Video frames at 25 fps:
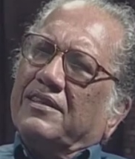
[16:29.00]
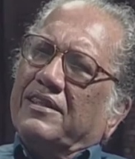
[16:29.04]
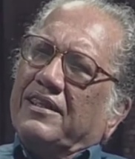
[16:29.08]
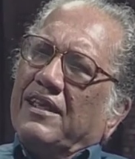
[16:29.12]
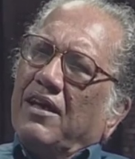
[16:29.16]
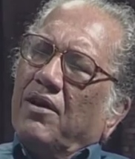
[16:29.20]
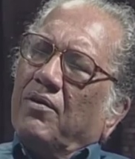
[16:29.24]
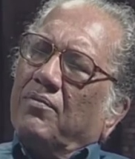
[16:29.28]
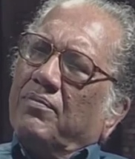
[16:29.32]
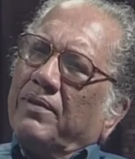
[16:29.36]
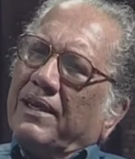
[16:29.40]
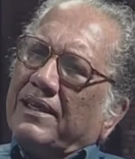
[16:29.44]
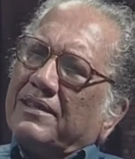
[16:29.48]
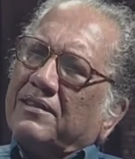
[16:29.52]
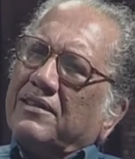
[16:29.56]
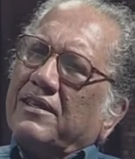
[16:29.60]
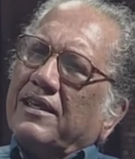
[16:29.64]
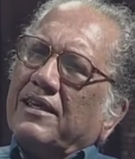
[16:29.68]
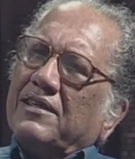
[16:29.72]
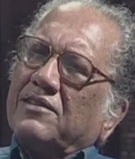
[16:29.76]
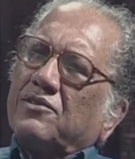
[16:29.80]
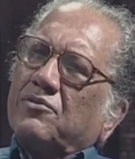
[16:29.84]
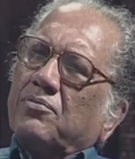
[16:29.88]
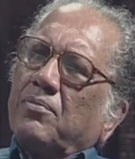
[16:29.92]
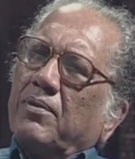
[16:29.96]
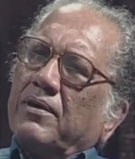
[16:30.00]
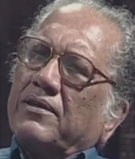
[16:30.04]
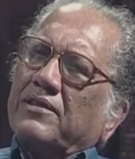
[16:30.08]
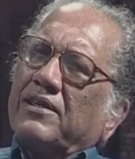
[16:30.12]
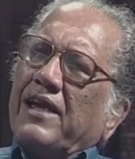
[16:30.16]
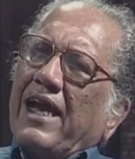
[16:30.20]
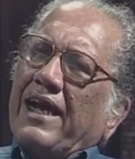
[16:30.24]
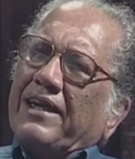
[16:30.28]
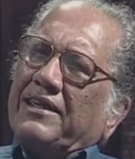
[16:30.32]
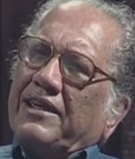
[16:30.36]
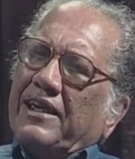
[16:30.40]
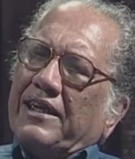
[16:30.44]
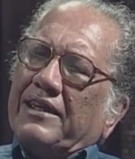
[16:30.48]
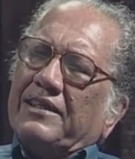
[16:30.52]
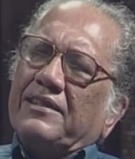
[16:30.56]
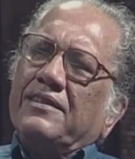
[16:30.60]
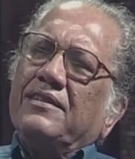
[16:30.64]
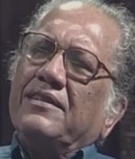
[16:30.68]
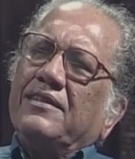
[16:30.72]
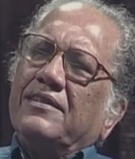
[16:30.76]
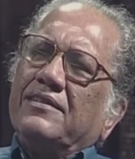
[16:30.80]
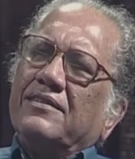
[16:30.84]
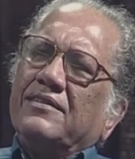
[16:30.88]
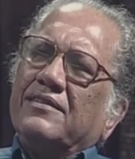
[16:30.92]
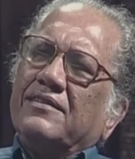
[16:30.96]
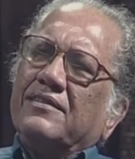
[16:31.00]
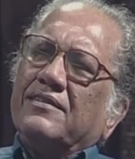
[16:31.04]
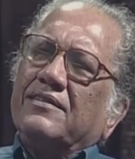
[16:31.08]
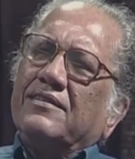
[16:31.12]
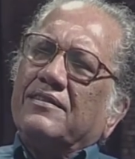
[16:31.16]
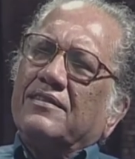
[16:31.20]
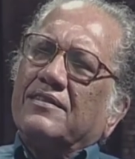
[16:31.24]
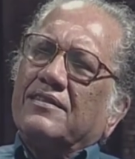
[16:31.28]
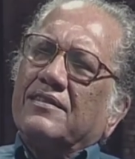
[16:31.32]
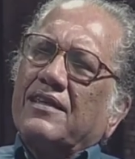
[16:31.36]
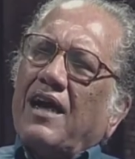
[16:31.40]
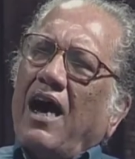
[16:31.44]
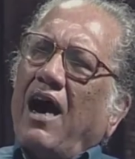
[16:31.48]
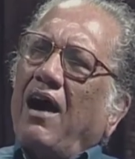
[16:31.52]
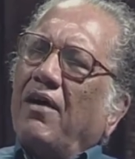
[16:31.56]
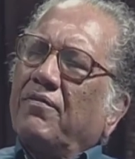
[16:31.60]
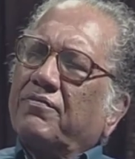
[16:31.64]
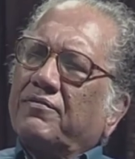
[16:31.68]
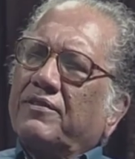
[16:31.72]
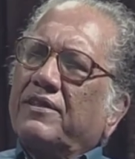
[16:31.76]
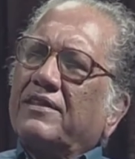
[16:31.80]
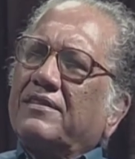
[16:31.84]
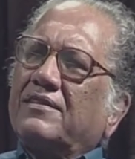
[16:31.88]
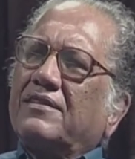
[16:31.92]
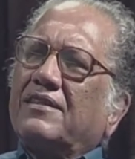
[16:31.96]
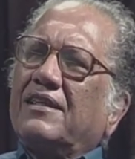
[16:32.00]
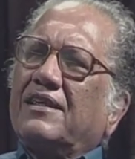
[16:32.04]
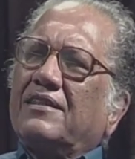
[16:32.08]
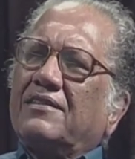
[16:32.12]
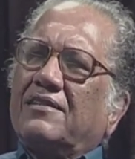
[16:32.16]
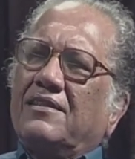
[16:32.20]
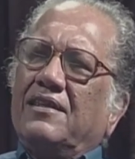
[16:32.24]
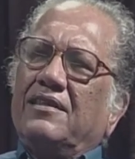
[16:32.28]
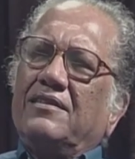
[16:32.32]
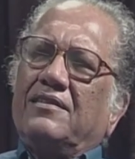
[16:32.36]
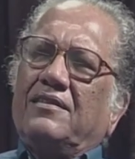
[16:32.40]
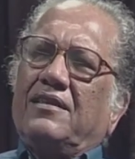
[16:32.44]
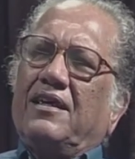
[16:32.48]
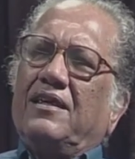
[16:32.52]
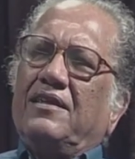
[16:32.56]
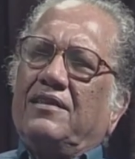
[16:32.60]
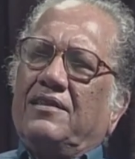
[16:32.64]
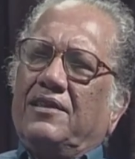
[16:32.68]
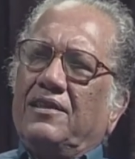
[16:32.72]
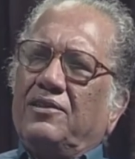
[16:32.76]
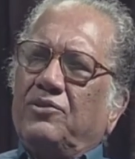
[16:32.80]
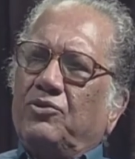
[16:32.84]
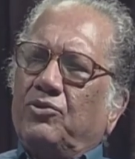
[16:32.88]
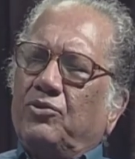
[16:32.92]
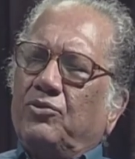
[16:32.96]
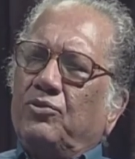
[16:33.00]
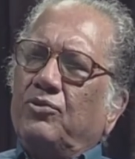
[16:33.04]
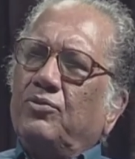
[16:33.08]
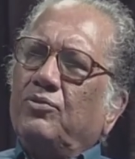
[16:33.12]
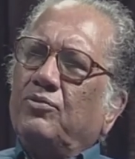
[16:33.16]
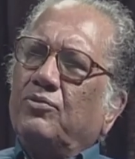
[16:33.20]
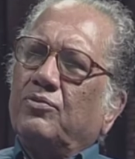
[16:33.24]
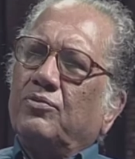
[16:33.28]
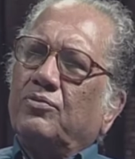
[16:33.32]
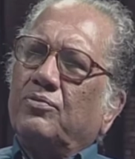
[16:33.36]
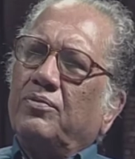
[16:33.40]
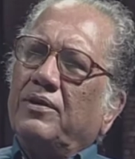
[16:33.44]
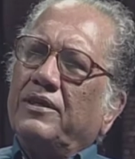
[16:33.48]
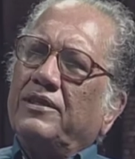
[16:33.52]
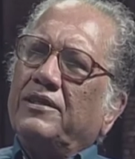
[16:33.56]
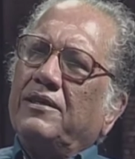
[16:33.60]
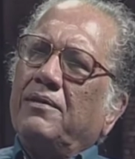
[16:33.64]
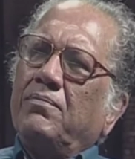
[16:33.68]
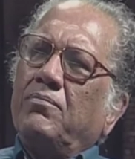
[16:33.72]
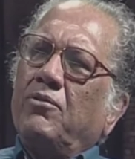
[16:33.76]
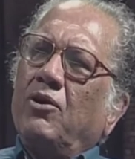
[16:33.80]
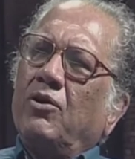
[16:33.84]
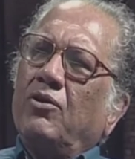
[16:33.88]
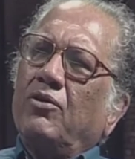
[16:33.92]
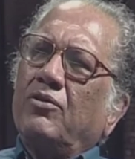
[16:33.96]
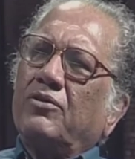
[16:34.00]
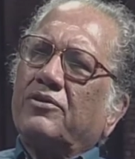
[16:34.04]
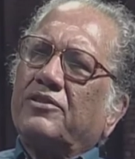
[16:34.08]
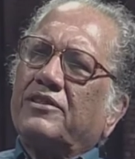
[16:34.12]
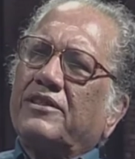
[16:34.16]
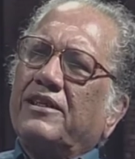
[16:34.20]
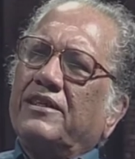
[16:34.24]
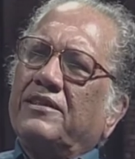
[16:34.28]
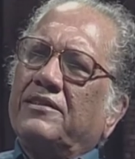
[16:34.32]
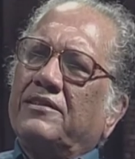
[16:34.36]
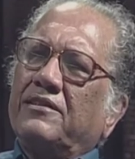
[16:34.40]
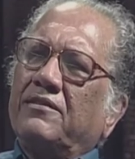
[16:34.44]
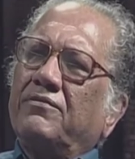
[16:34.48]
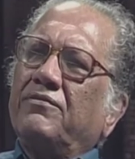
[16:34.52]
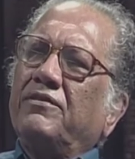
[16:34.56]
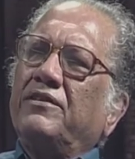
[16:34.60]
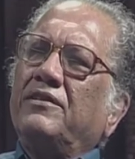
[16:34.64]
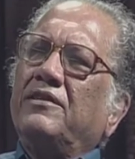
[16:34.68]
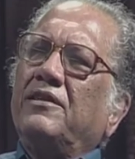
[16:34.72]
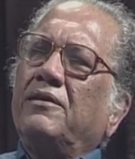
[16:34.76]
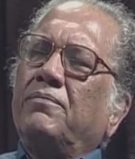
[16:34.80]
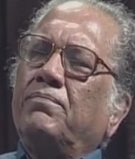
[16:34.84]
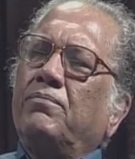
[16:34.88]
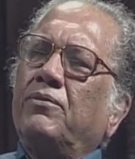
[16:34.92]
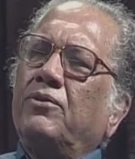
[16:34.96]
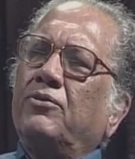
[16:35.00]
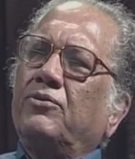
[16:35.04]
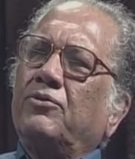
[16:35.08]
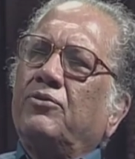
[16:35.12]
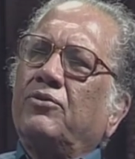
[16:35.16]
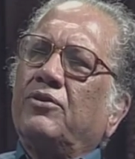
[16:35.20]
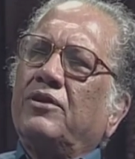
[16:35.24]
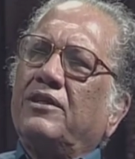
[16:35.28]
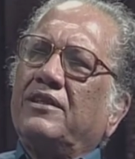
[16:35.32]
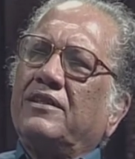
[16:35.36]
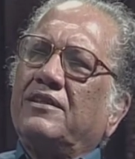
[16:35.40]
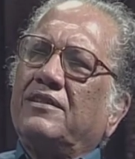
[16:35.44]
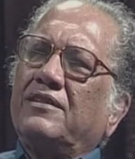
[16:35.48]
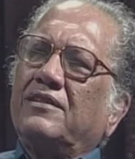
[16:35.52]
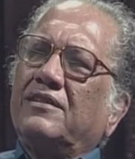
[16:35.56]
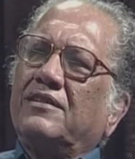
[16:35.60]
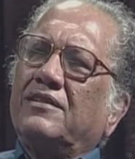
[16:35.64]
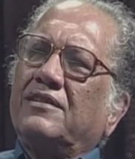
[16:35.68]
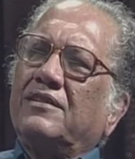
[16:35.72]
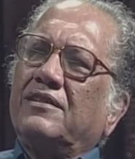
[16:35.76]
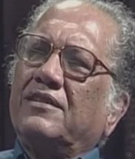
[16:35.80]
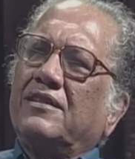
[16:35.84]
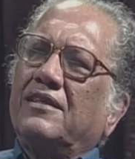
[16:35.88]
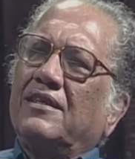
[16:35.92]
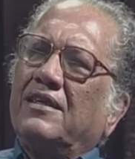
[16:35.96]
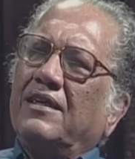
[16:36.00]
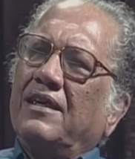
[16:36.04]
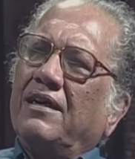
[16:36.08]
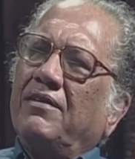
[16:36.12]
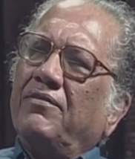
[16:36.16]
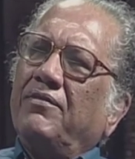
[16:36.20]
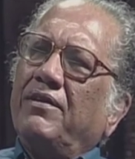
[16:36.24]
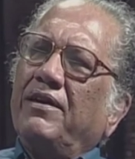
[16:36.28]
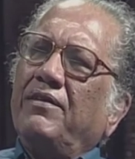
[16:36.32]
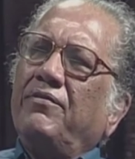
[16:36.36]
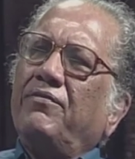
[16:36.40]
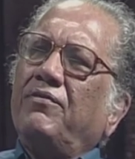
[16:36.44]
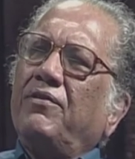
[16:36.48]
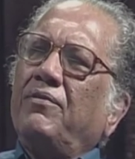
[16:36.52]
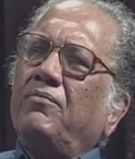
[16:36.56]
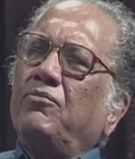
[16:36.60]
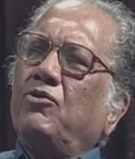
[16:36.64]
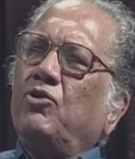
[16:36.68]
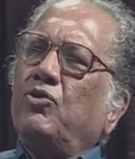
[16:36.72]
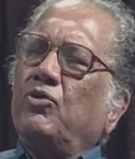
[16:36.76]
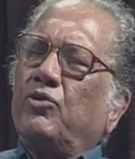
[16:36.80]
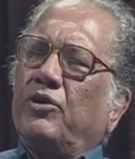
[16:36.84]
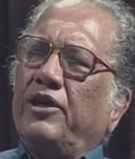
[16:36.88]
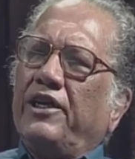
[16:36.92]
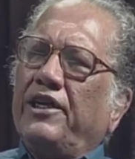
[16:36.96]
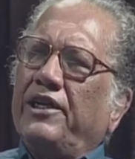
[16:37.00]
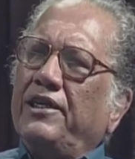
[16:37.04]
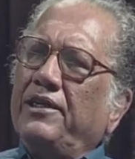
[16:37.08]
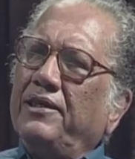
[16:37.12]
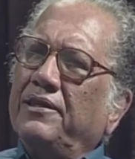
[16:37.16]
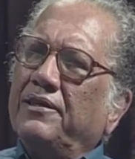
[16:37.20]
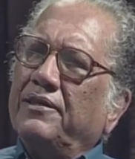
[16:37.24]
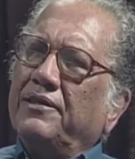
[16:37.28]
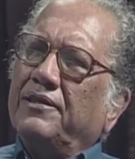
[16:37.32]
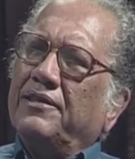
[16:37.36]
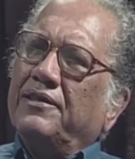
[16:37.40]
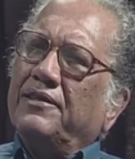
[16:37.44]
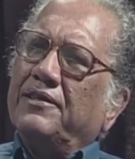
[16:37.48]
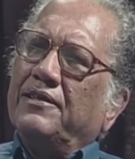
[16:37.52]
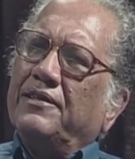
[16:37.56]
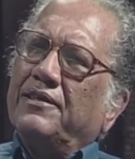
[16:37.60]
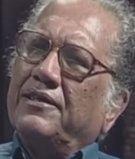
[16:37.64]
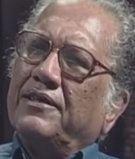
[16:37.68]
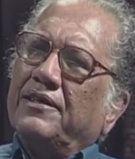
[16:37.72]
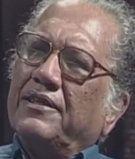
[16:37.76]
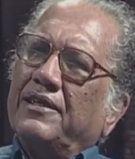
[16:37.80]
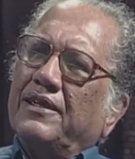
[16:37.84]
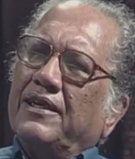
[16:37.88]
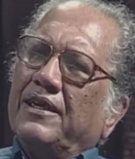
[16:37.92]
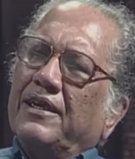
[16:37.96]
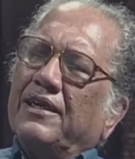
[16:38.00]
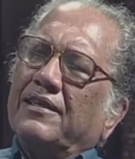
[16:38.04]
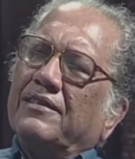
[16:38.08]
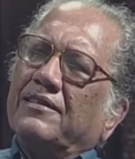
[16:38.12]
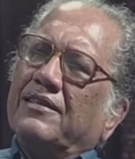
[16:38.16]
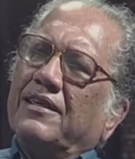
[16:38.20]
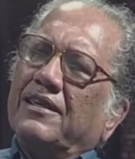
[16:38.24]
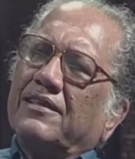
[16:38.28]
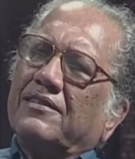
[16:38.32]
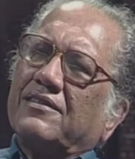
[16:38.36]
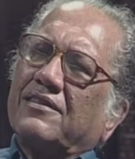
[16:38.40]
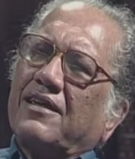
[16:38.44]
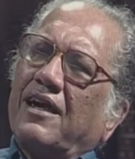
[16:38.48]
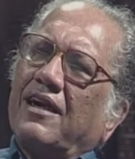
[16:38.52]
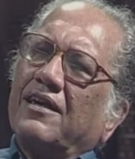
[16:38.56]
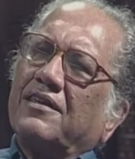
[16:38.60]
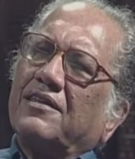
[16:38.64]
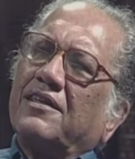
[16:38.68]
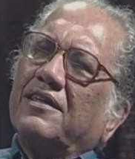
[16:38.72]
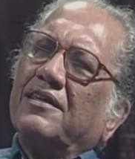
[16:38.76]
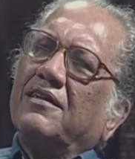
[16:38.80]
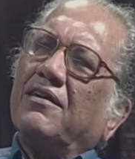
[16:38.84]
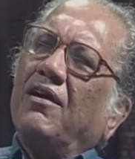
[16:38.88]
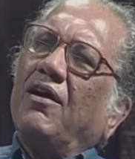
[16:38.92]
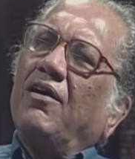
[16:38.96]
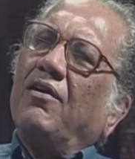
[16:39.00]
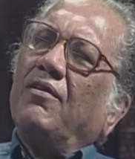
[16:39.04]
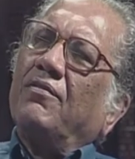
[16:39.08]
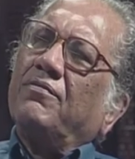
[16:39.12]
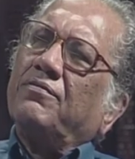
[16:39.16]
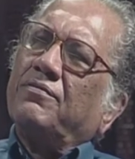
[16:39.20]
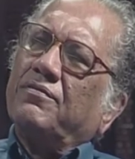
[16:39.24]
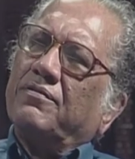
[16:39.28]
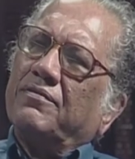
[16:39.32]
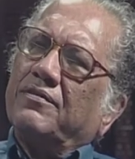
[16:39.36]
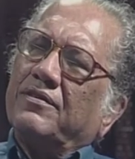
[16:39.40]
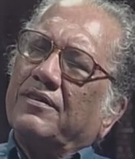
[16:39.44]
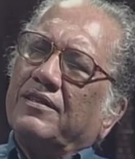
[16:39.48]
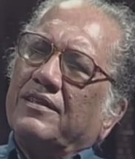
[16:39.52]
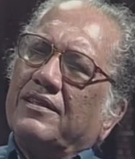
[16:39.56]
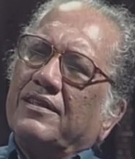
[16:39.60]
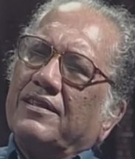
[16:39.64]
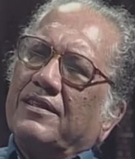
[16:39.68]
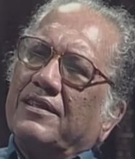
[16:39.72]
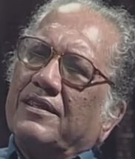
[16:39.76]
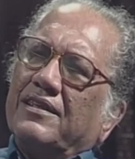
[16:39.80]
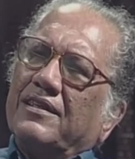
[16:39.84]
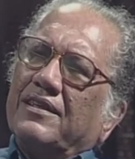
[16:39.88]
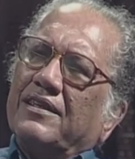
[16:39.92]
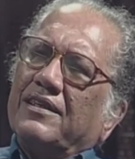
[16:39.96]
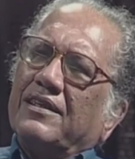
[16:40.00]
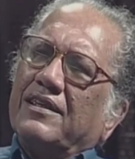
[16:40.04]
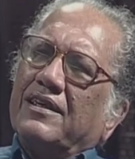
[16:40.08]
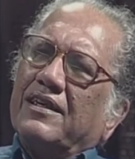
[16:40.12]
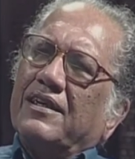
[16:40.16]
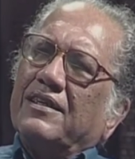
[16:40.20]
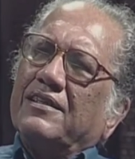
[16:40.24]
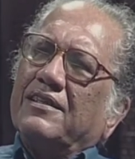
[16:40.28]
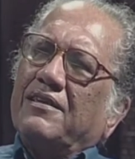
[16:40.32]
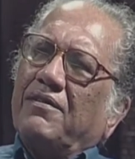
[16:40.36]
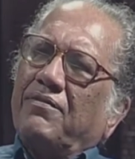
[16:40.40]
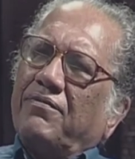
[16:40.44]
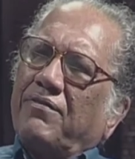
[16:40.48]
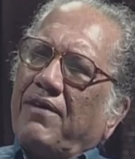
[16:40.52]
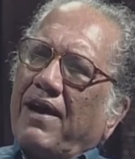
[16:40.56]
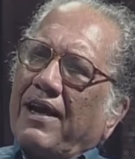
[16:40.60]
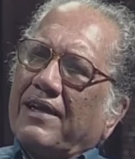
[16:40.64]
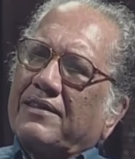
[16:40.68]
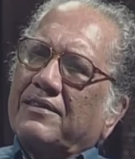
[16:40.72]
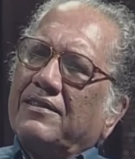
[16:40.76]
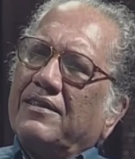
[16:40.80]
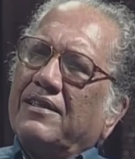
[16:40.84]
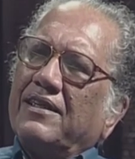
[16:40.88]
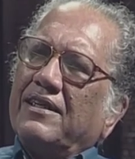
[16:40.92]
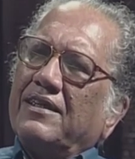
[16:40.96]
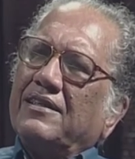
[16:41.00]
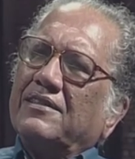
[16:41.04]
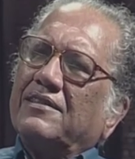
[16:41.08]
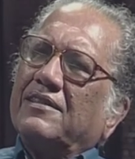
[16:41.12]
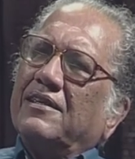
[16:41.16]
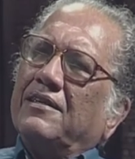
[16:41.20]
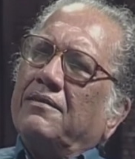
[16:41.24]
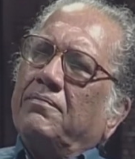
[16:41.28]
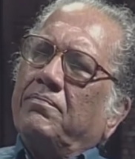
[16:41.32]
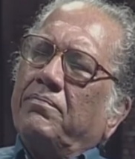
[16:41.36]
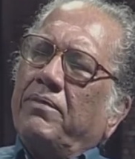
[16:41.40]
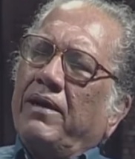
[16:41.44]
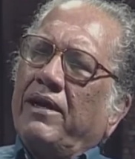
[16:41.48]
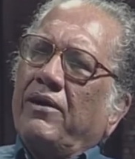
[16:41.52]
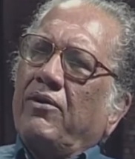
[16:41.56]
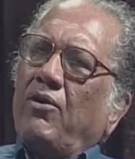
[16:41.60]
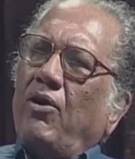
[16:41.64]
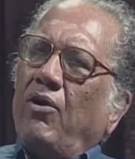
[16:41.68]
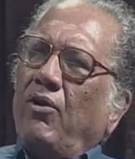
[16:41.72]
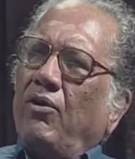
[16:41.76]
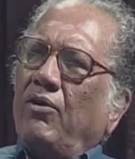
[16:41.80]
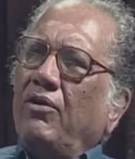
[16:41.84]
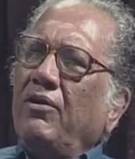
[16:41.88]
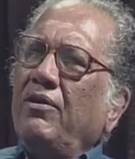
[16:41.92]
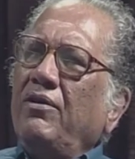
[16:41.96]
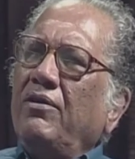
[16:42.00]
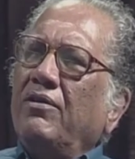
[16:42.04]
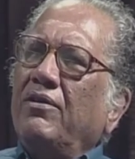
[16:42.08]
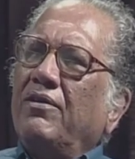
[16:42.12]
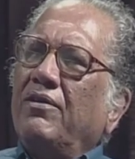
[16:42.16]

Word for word: th with this was added after 1632 when the Mughals had driven the Portuguese away from Hooghly, the starting of the factories in Bengal,